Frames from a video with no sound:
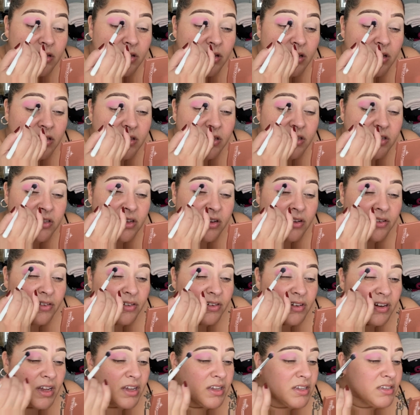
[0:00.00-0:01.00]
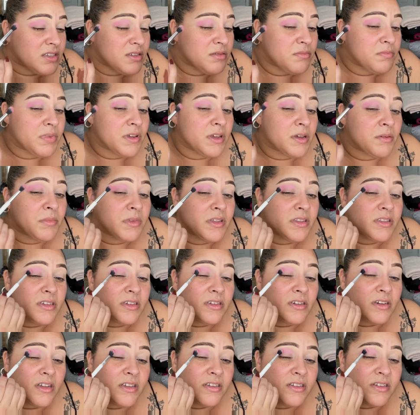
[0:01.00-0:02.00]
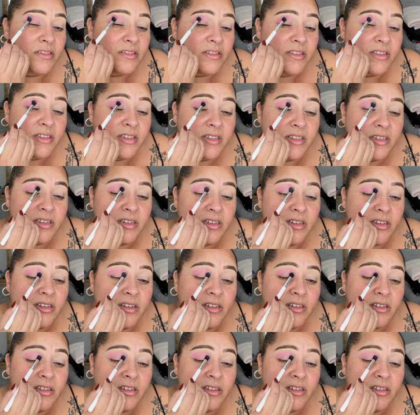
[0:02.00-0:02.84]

These are nice and pigmented, as you can see.